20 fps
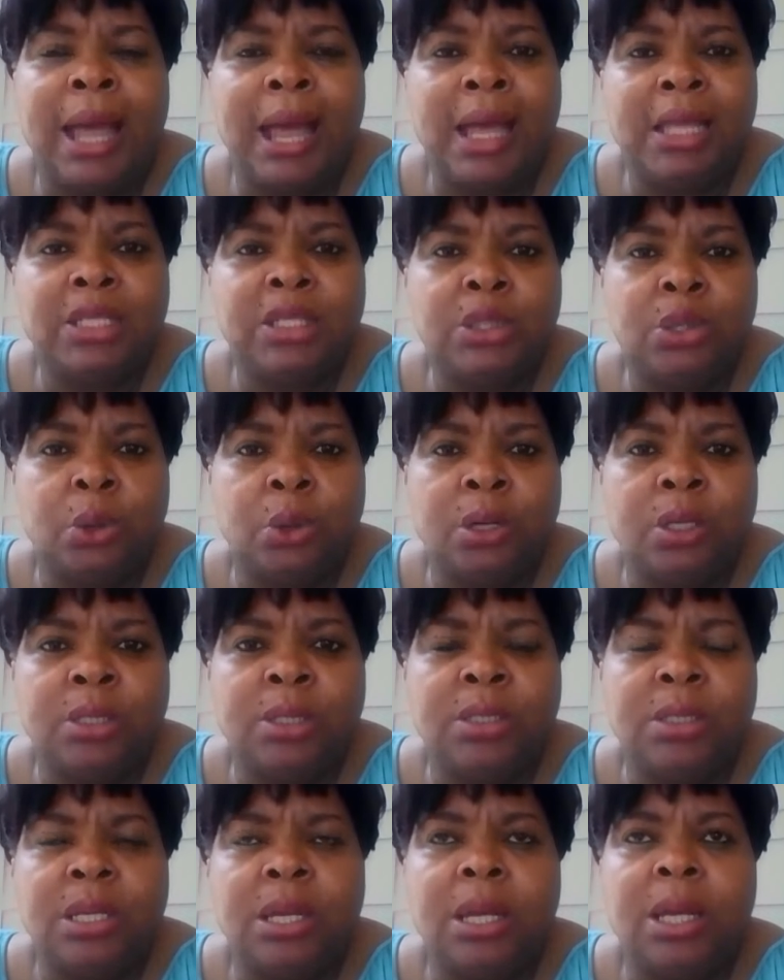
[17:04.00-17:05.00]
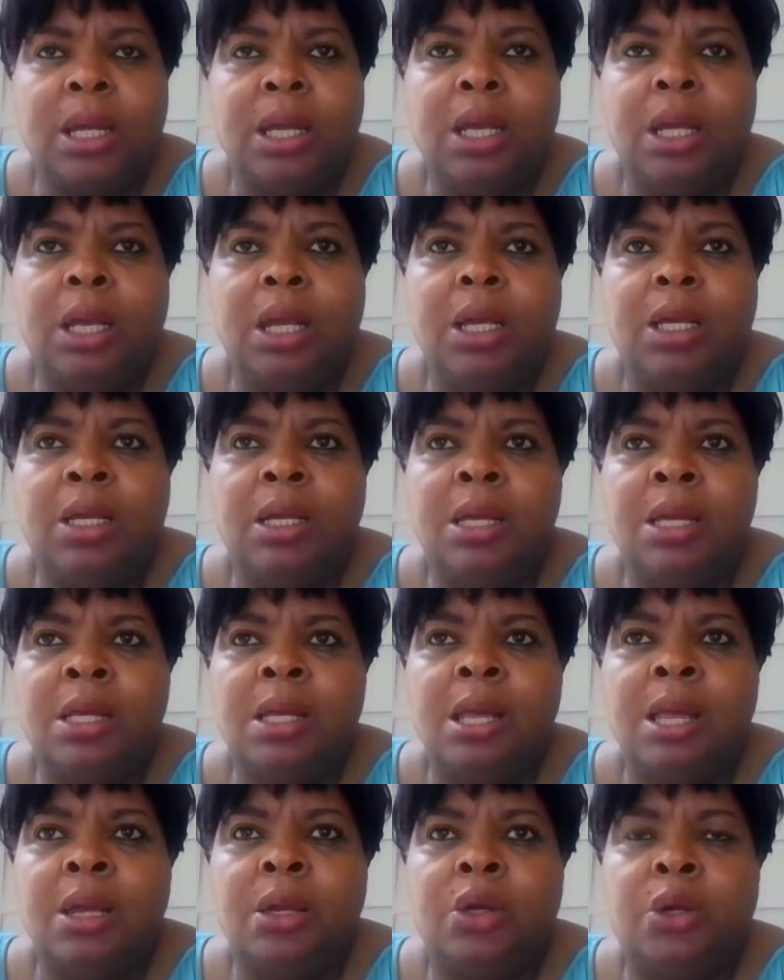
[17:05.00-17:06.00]
God's source
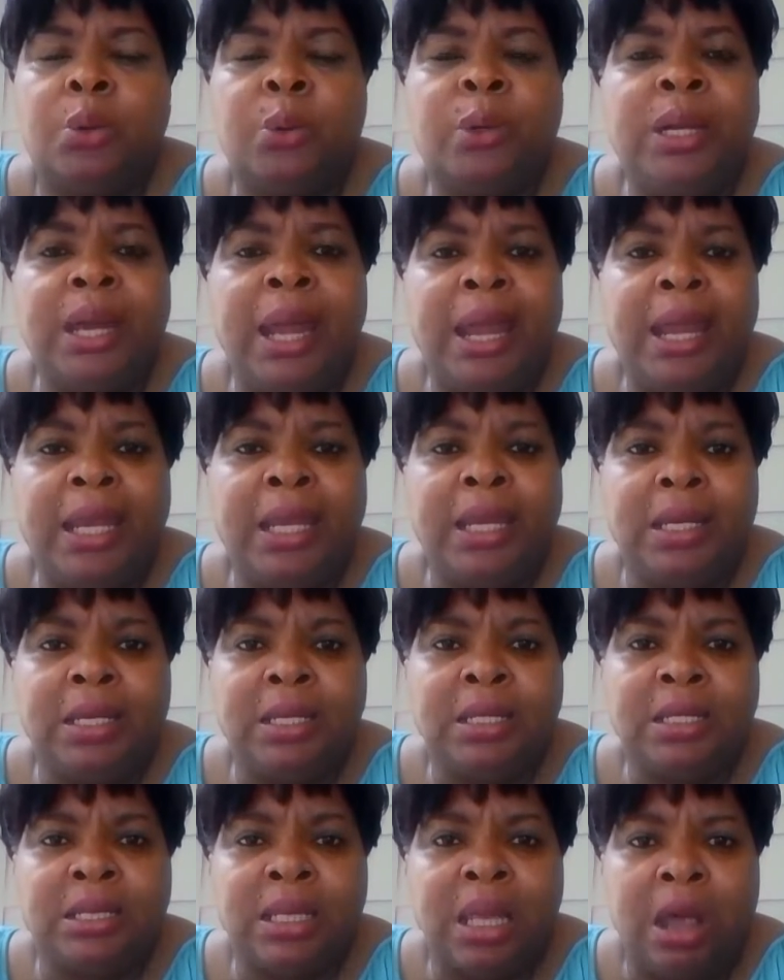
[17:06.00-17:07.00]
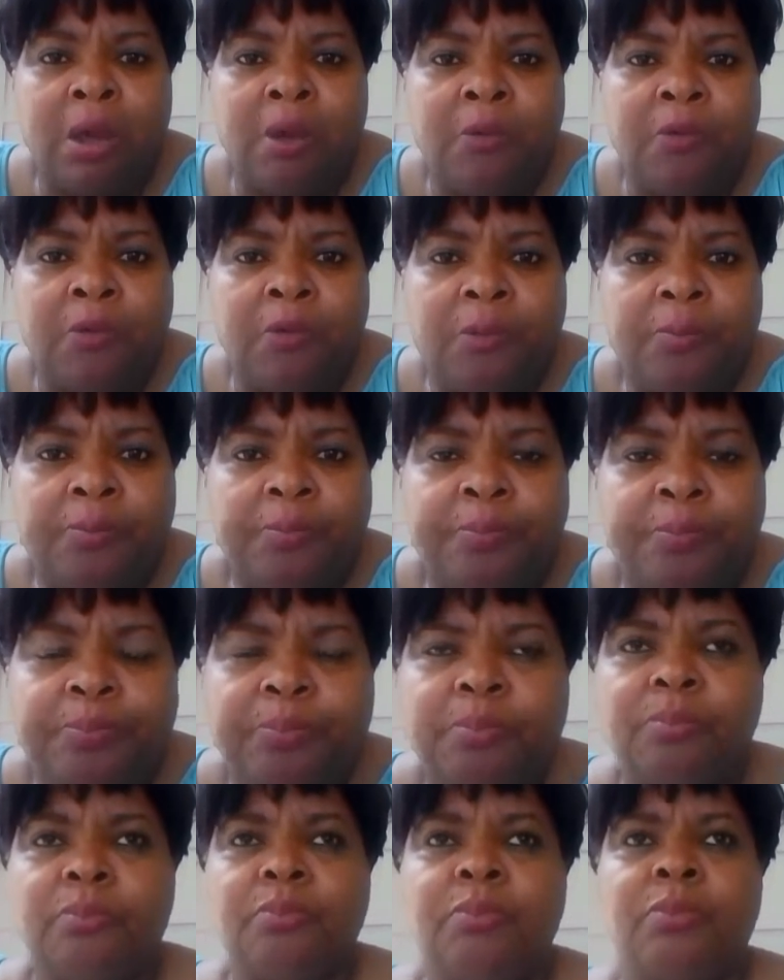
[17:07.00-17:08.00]
created itself,
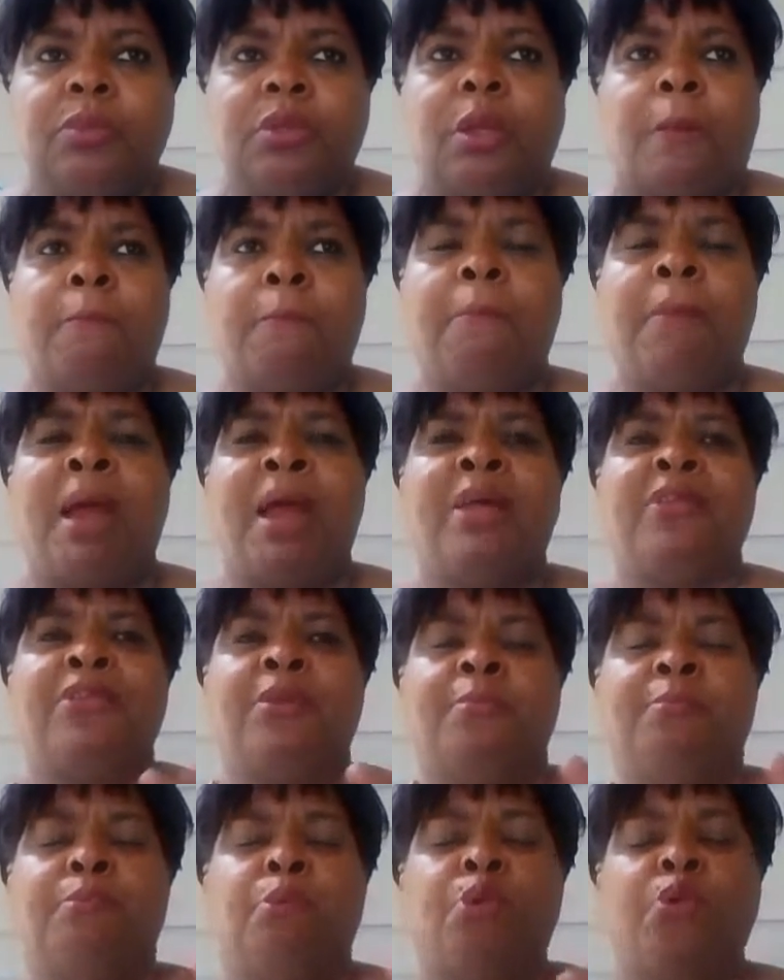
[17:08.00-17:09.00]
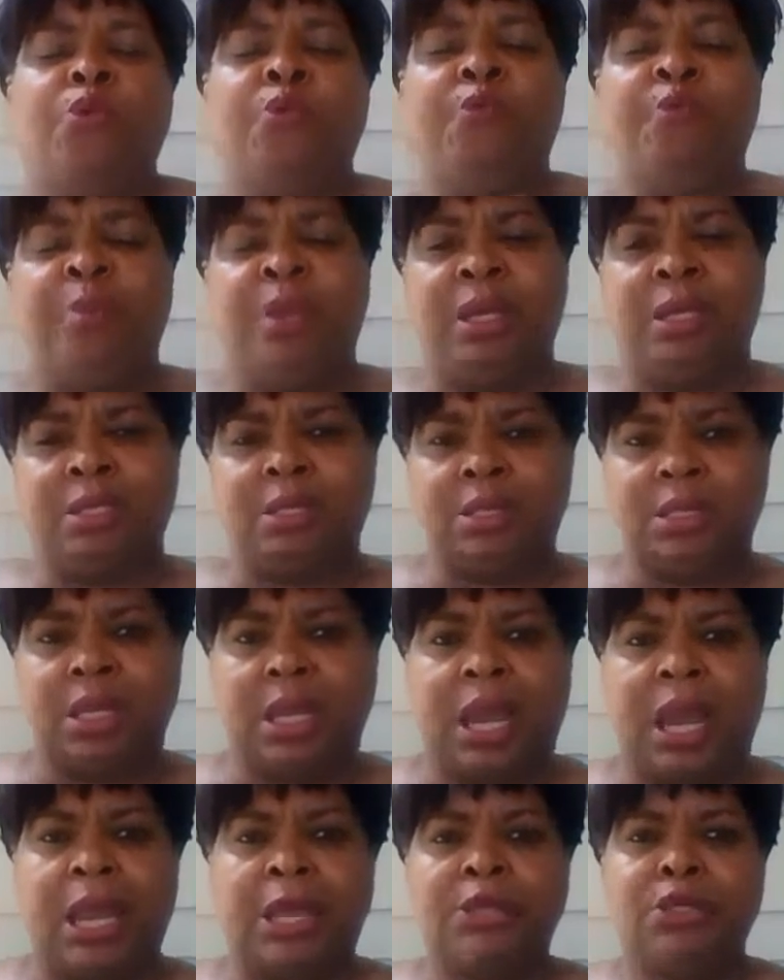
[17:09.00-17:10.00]
by the movement
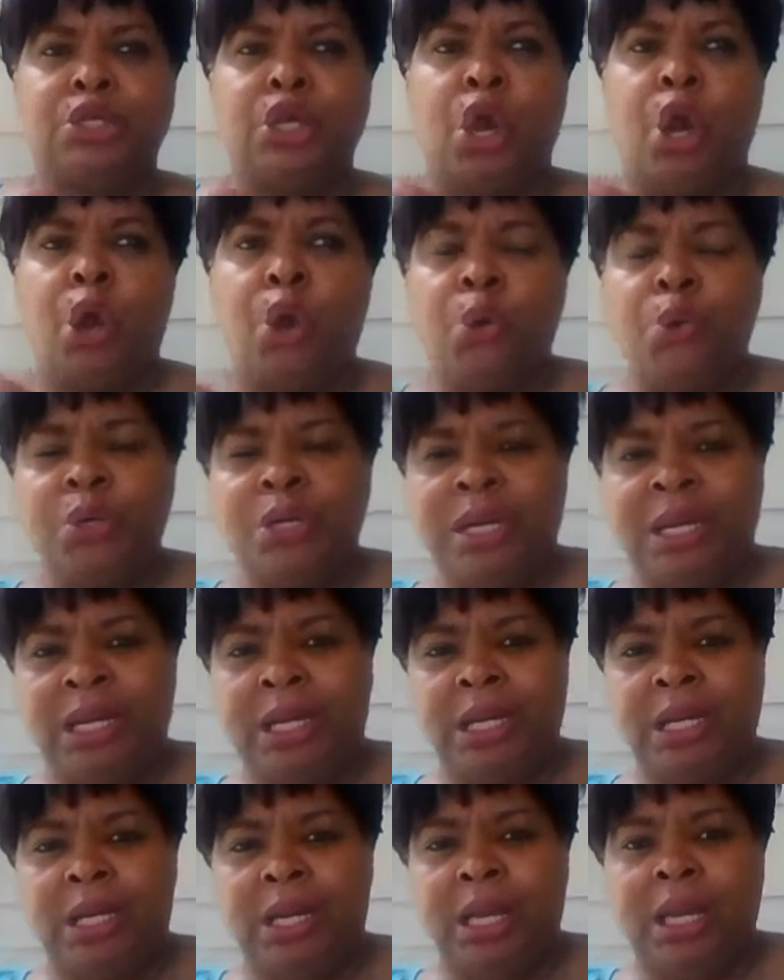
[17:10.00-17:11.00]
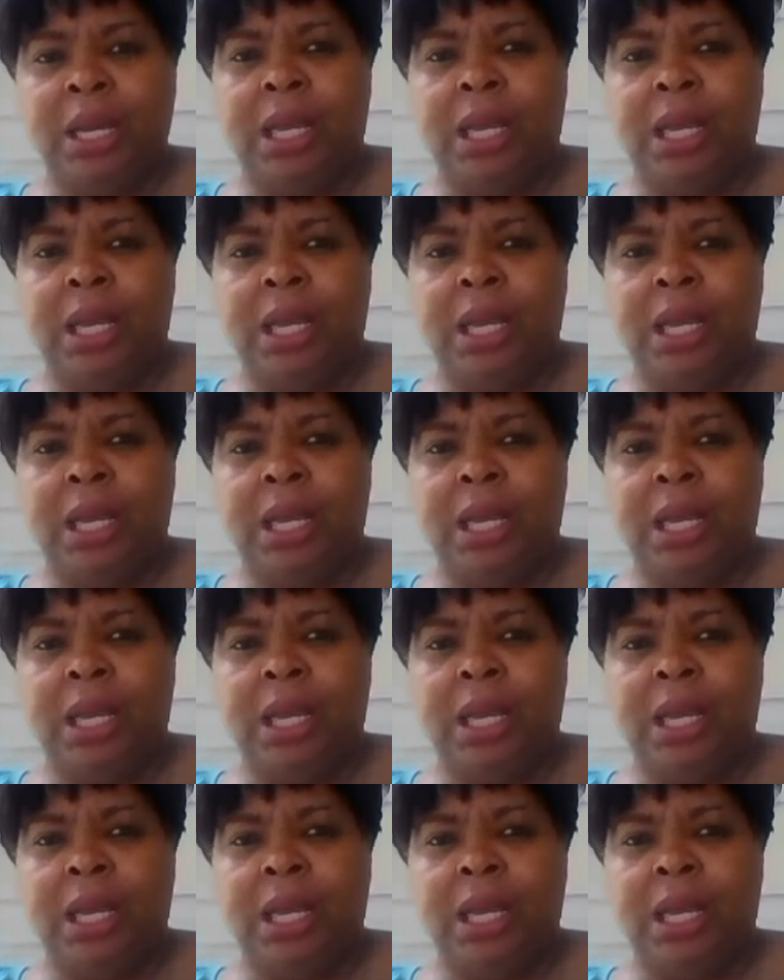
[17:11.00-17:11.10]
and turning.